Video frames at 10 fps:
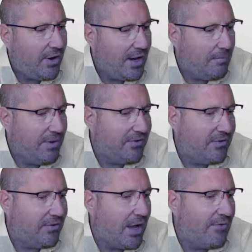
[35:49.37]
slightly missed
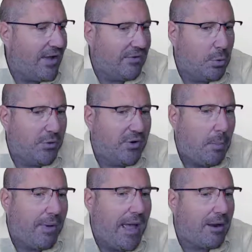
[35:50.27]
the slide there, so we'll just
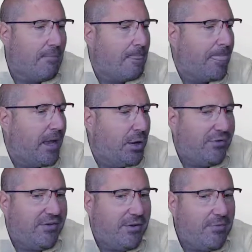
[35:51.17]
come back.
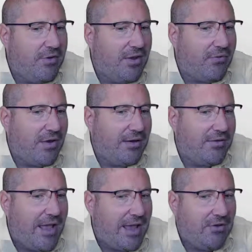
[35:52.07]
So in terms of
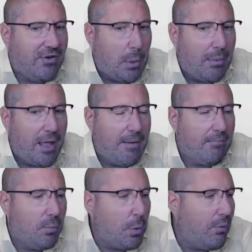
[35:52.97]
differentiation,
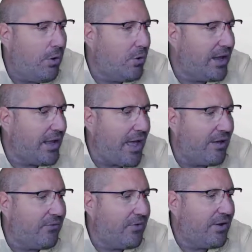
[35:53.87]
what we're looking
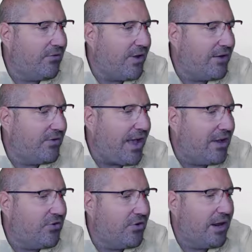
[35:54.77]
at for
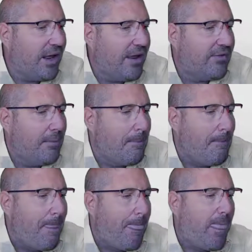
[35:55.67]
differentiation is
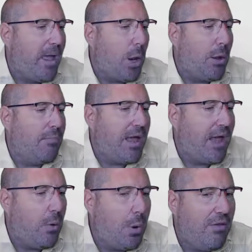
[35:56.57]

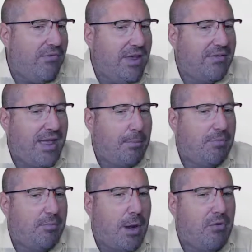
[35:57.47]
how well have the
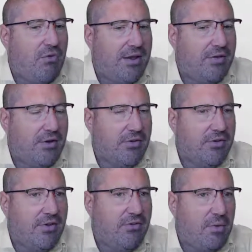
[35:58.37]
exams been written
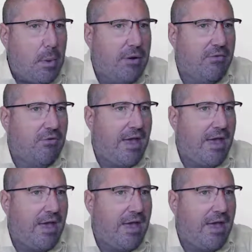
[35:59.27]
to distribute the